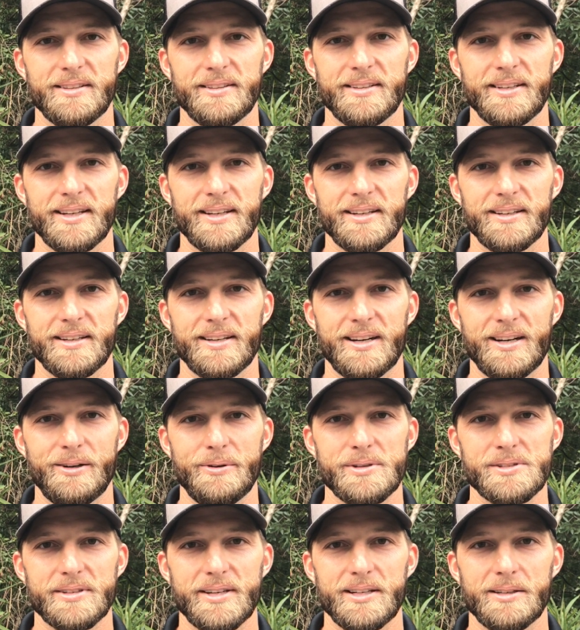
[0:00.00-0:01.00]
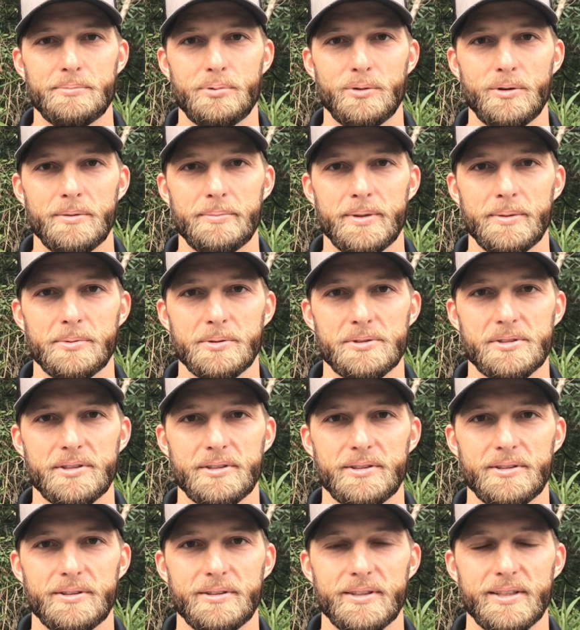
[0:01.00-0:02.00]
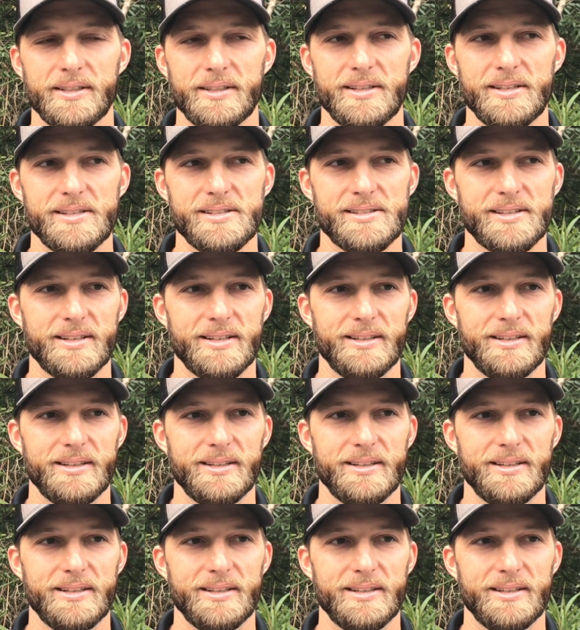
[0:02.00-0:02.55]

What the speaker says: that I always like to point people to is